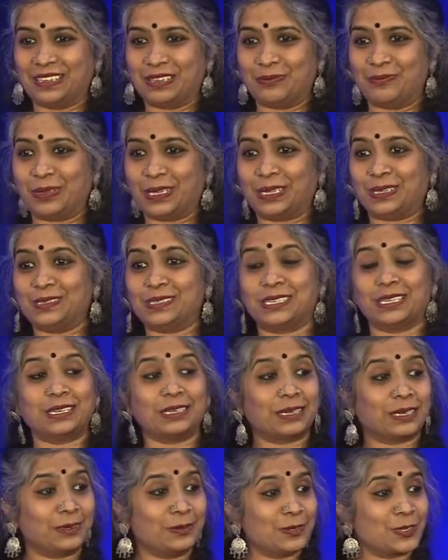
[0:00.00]
Because
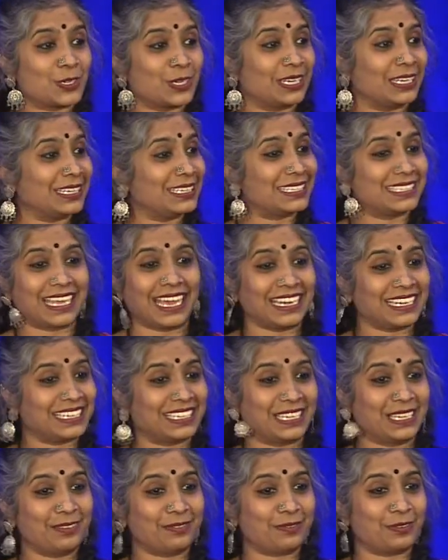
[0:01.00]
inclusion is
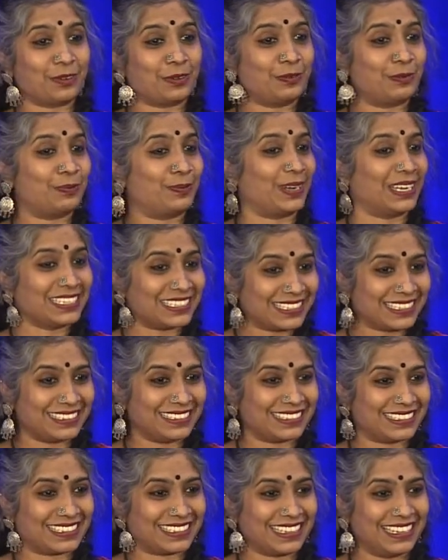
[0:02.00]
that gift of
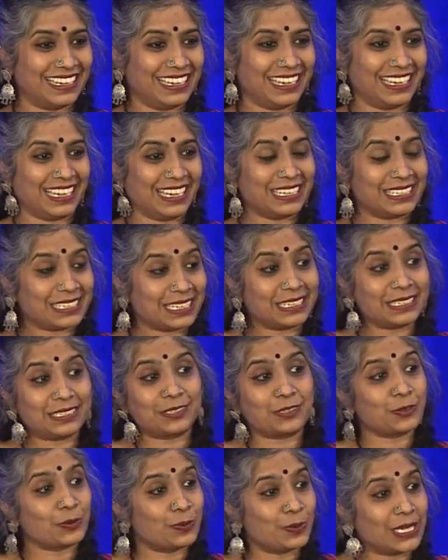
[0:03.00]
presence. It is
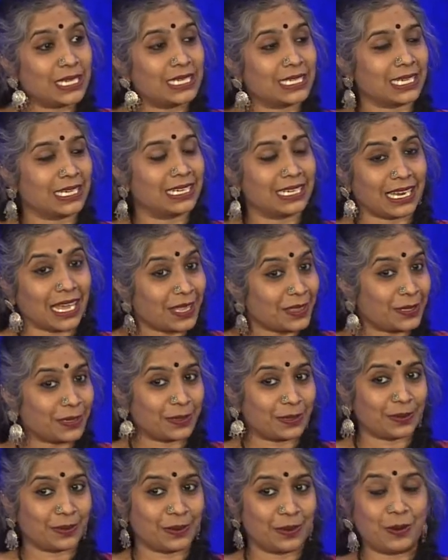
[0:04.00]
to meet
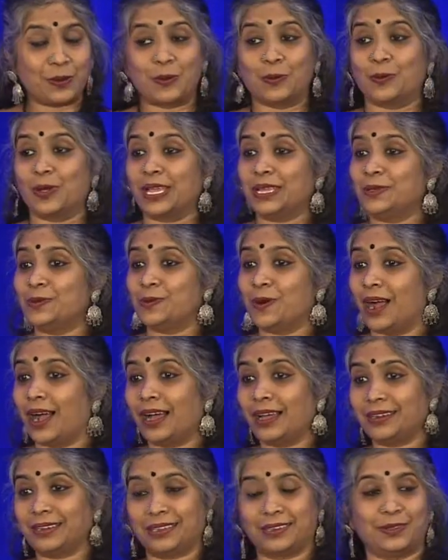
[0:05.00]
another where you
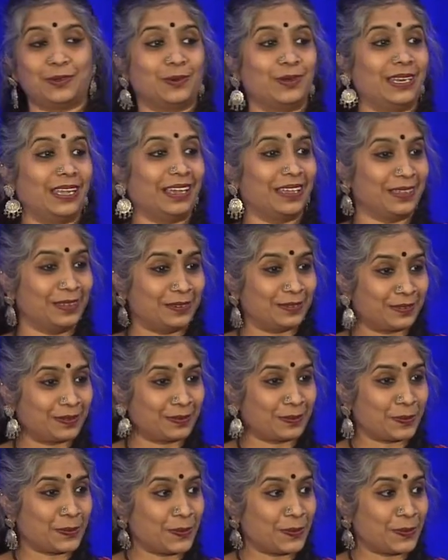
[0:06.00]
are in your life.